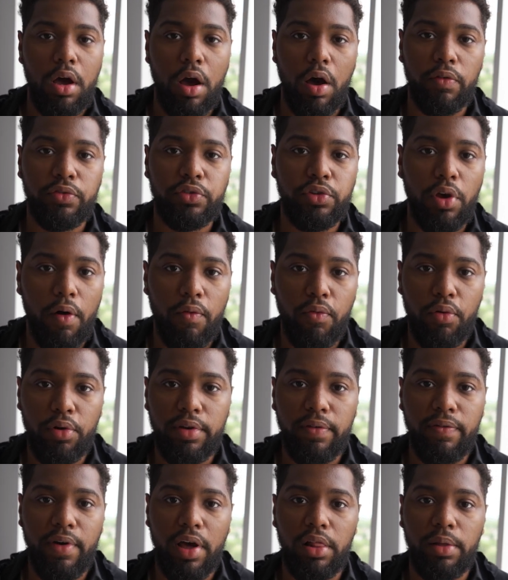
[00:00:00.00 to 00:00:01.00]
of software
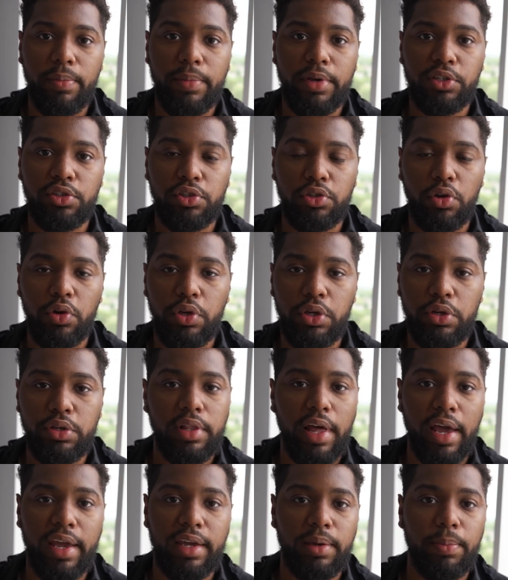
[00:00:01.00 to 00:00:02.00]
development, so you
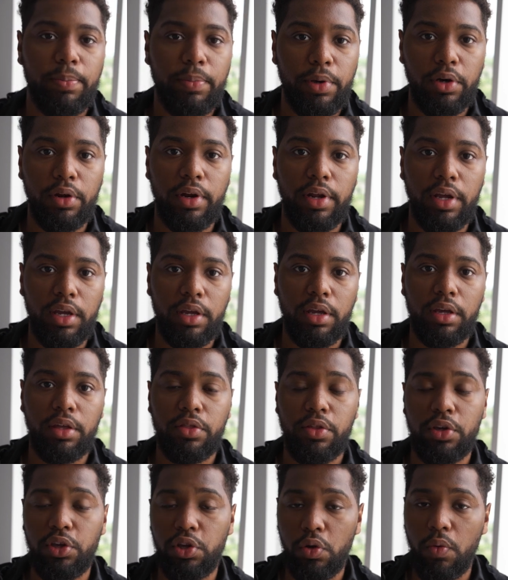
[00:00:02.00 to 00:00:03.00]
like building
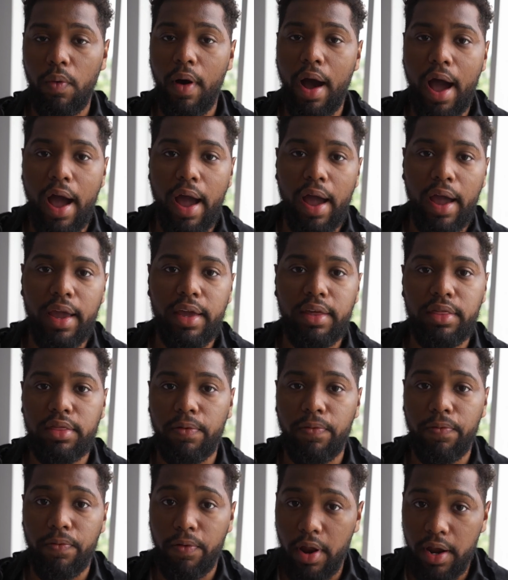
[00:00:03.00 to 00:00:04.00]
the UI,
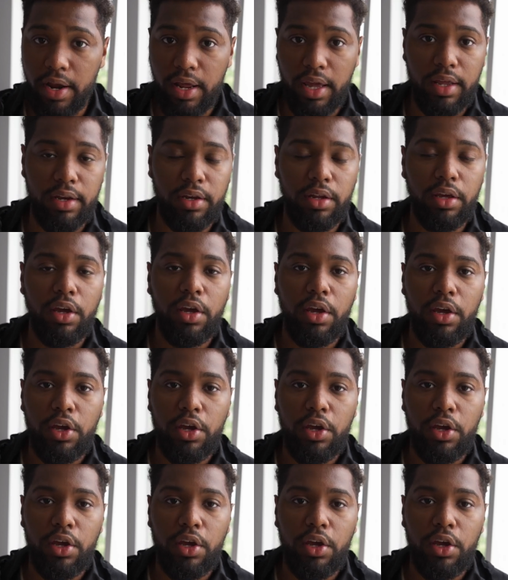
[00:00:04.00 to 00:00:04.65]
the front end,